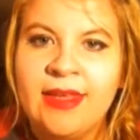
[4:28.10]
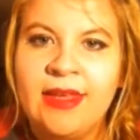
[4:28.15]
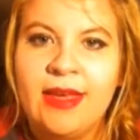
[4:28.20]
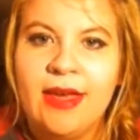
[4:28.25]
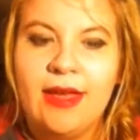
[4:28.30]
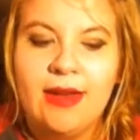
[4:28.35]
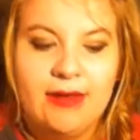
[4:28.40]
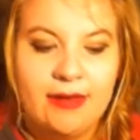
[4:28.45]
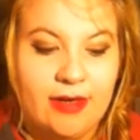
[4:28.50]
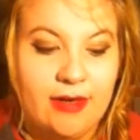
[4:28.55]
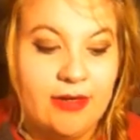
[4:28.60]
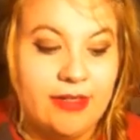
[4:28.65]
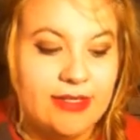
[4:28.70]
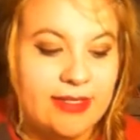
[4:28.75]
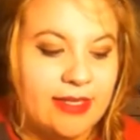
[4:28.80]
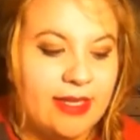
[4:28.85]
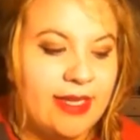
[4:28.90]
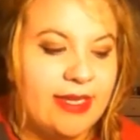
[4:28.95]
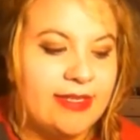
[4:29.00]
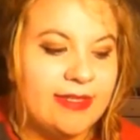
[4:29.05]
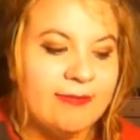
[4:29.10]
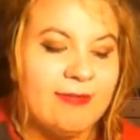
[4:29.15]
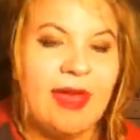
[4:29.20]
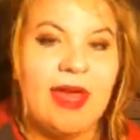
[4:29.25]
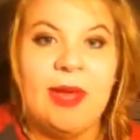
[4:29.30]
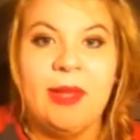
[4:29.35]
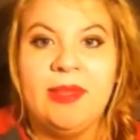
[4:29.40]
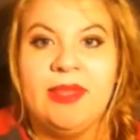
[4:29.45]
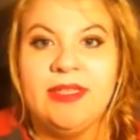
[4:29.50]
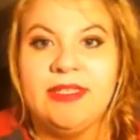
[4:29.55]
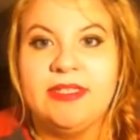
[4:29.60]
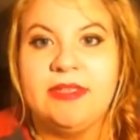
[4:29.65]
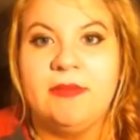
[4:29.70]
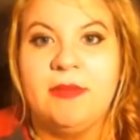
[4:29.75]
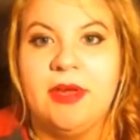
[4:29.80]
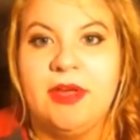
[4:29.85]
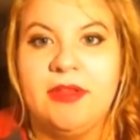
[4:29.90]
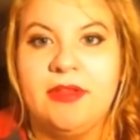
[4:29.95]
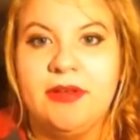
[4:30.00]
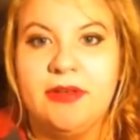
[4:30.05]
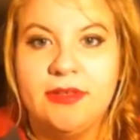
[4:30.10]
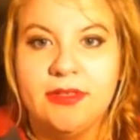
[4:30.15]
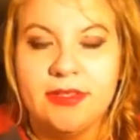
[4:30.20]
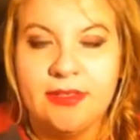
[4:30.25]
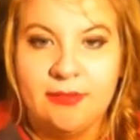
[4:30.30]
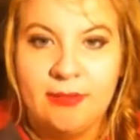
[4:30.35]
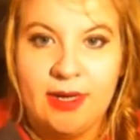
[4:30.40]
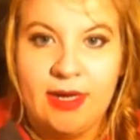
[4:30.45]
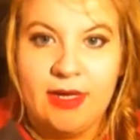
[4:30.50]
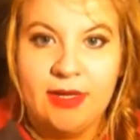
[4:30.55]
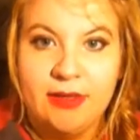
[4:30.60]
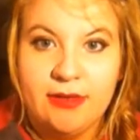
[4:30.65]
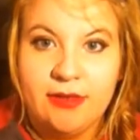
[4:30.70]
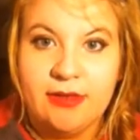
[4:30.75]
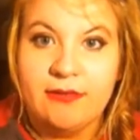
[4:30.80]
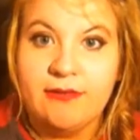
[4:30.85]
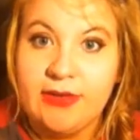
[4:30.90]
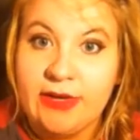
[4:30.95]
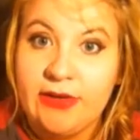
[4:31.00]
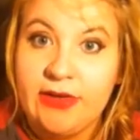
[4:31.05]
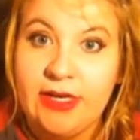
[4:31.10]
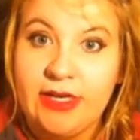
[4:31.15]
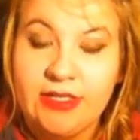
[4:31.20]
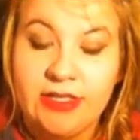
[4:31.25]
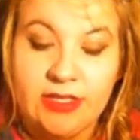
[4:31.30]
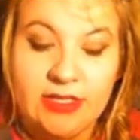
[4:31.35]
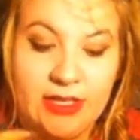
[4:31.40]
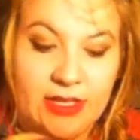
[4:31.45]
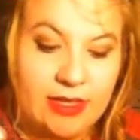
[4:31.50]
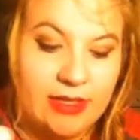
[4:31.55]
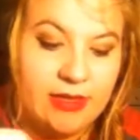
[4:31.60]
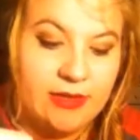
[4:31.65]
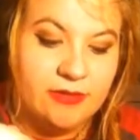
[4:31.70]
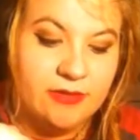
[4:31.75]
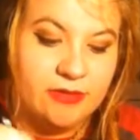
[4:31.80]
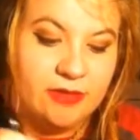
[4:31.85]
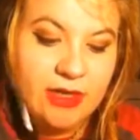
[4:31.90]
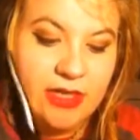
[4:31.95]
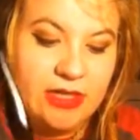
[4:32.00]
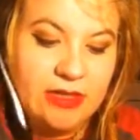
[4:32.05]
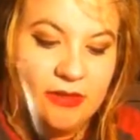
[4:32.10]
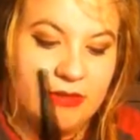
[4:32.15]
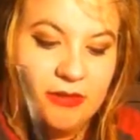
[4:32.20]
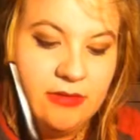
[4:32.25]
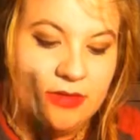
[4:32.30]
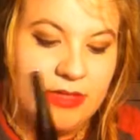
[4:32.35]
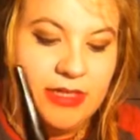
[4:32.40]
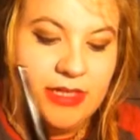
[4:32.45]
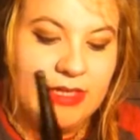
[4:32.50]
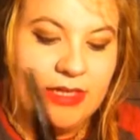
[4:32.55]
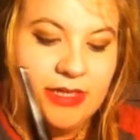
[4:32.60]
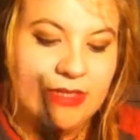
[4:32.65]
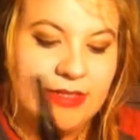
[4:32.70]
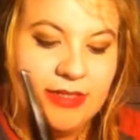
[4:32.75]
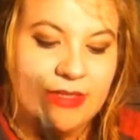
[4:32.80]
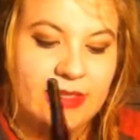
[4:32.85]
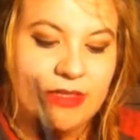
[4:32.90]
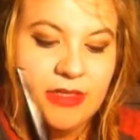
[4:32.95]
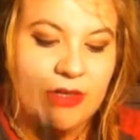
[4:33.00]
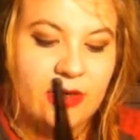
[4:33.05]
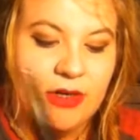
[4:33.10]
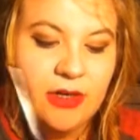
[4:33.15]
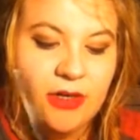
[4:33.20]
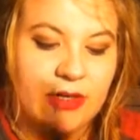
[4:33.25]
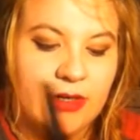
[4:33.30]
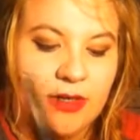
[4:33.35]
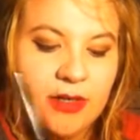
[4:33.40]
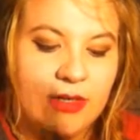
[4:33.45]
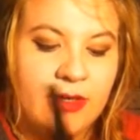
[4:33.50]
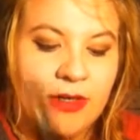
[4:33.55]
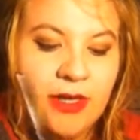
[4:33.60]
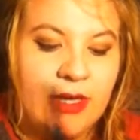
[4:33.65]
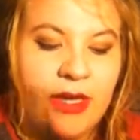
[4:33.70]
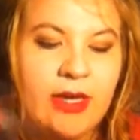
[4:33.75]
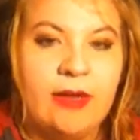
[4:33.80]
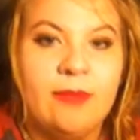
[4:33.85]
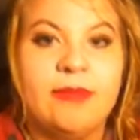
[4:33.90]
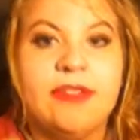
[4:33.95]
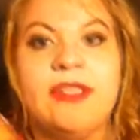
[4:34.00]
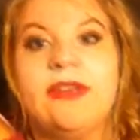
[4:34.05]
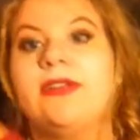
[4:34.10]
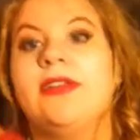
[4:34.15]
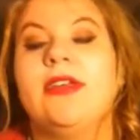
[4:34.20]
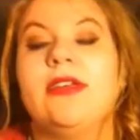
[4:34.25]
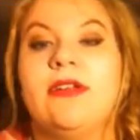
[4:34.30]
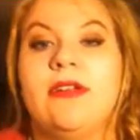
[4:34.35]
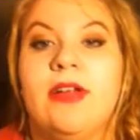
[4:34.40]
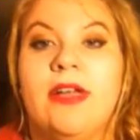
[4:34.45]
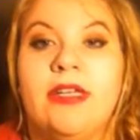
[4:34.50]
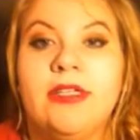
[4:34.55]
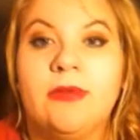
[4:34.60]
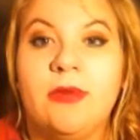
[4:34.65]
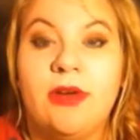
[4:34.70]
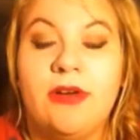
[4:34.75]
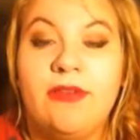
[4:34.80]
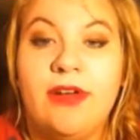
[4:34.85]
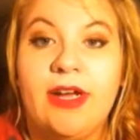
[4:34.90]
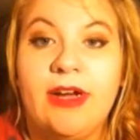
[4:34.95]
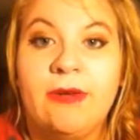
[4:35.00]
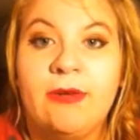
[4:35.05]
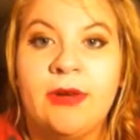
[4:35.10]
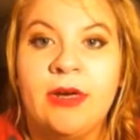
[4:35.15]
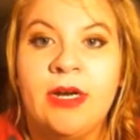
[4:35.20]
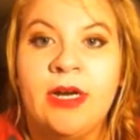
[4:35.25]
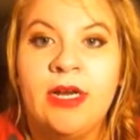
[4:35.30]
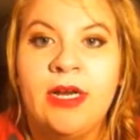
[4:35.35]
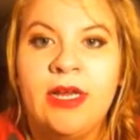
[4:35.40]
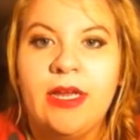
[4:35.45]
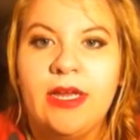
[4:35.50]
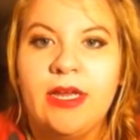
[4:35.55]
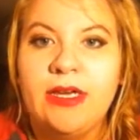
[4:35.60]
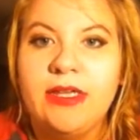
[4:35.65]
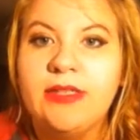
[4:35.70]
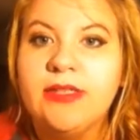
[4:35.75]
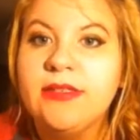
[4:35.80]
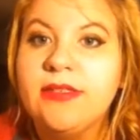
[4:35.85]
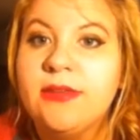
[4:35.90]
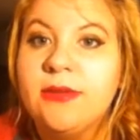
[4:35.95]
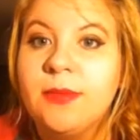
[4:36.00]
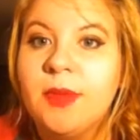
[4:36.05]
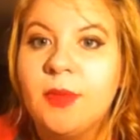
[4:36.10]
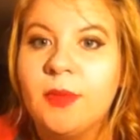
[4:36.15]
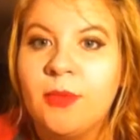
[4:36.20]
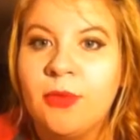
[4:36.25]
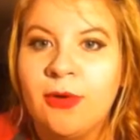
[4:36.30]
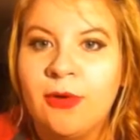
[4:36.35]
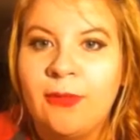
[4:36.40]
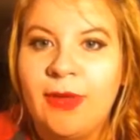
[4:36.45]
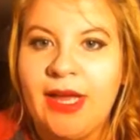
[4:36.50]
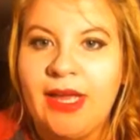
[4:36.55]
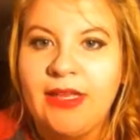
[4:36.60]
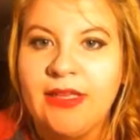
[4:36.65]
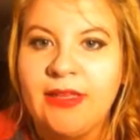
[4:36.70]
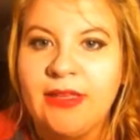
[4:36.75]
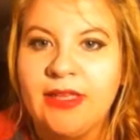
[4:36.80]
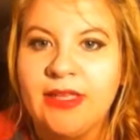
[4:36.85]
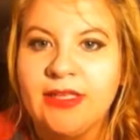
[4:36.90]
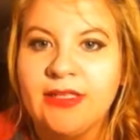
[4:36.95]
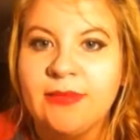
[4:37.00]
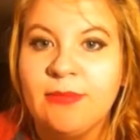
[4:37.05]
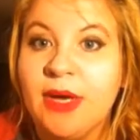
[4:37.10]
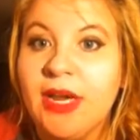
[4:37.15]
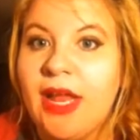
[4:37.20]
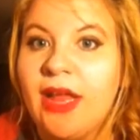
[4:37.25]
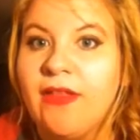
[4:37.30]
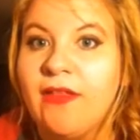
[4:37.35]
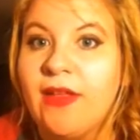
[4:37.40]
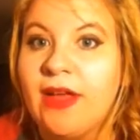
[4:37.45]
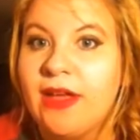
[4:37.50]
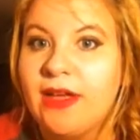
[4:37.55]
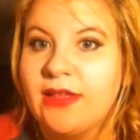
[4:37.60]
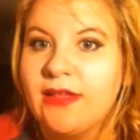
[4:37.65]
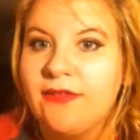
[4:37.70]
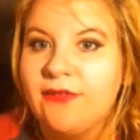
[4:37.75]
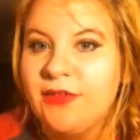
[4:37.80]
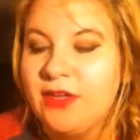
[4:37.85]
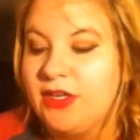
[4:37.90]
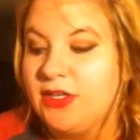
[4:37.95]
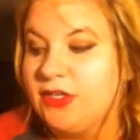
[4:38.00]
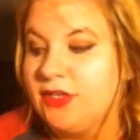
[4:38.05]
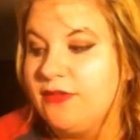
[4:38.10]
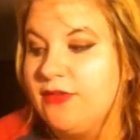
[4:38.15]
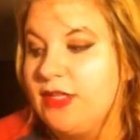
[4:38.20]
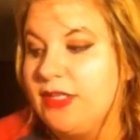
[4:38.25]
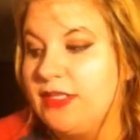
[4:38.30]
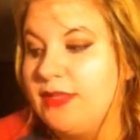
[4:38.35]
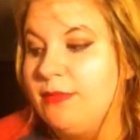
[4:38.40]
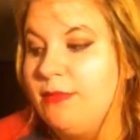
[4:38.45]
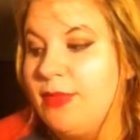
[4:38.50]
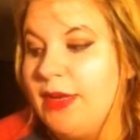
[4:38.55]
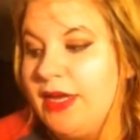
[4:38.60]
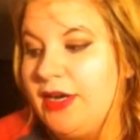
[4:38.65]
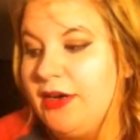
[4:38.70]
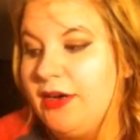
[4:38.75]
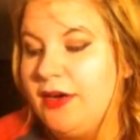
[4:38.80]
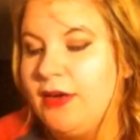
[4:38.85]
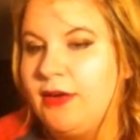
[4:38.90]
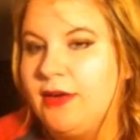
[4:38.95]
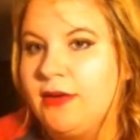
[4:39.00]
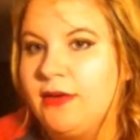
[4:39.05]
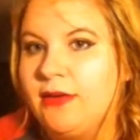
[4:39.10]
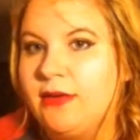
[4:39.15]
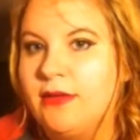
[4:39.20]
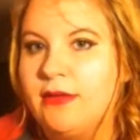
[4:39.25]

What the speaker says: I don't know, it's less matte than some others. My other foundation that I use regularly is the Tarte Amazonian Clay 12 Hour, and it's a little bit more matte than this, but I like the finish of this better,